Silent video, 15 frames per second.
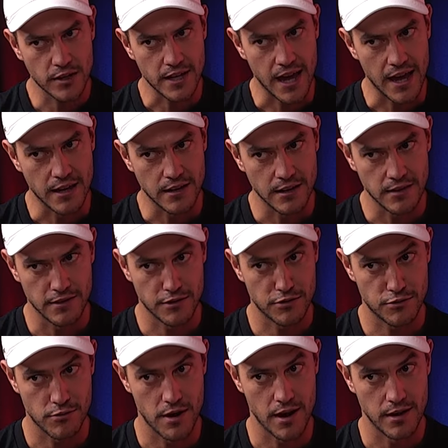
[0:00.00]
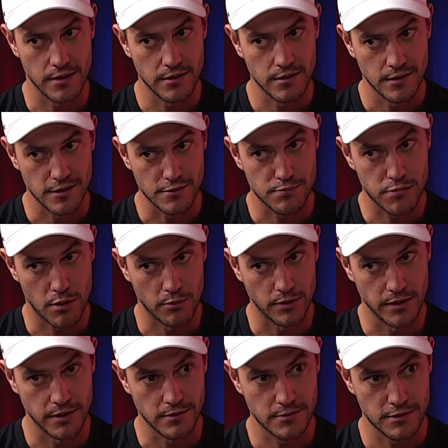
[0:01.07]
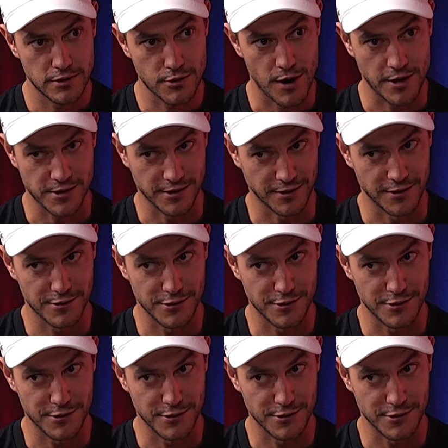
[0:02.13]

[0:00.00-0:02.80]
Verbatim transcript: again in the thread is probably scratching the